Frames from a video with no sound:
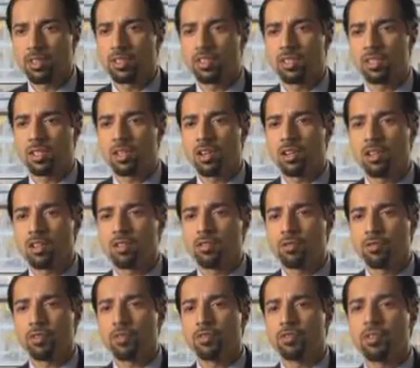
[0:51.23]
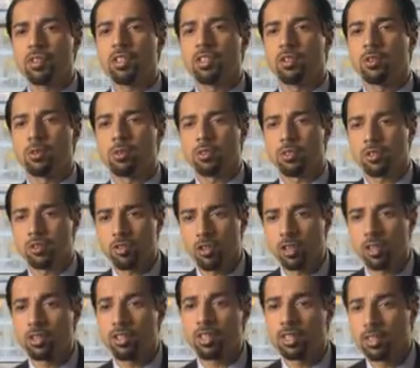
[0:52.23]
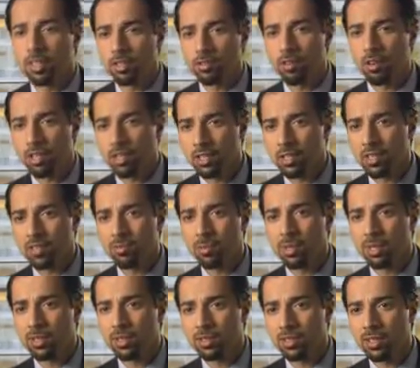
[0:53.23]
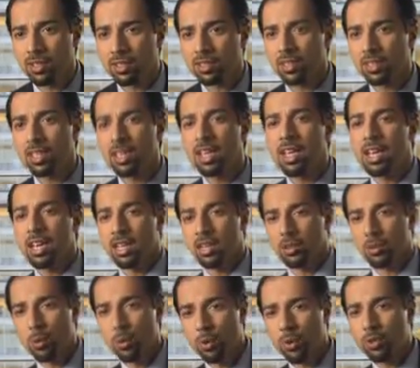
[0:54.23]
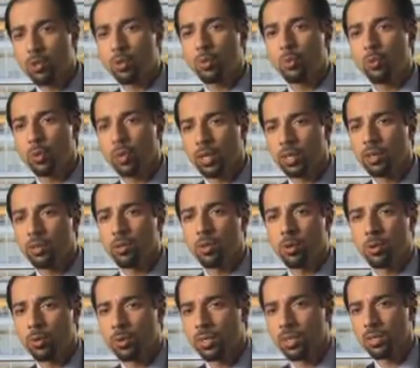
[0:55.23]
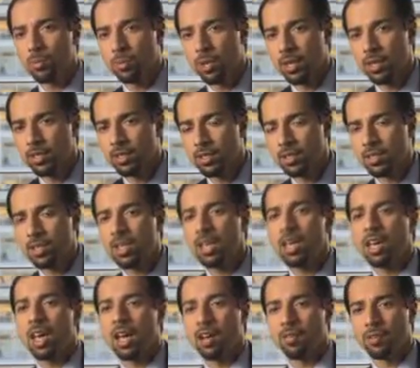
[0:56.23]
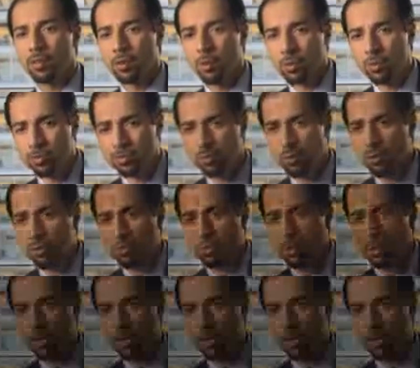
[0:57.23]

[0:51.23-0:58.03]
This is a 150-year-old struggle that the Iranians have been conducting in order to win their own independence, have their own foreign